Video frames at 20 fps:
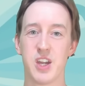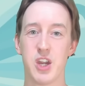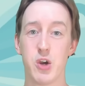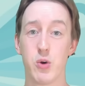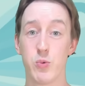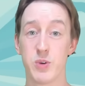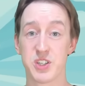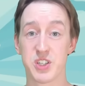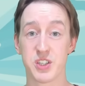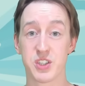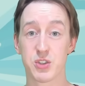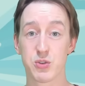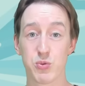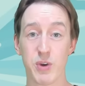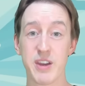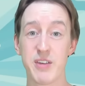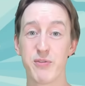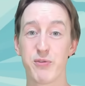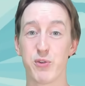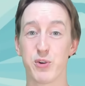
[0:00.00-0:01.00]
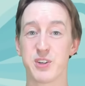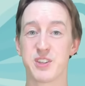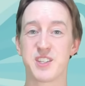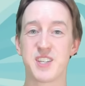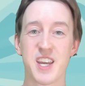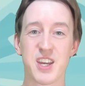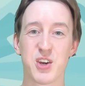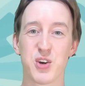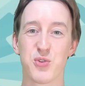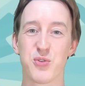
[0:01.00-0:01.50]
which is great for
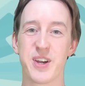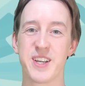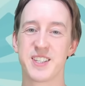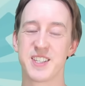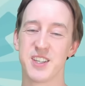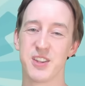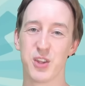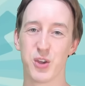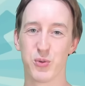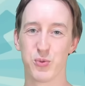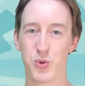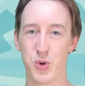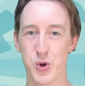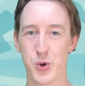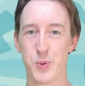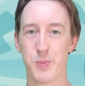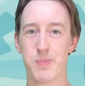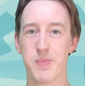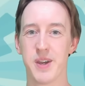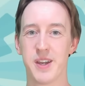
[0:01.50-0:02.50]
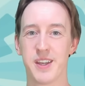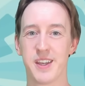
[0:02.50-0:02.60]
decorating the room.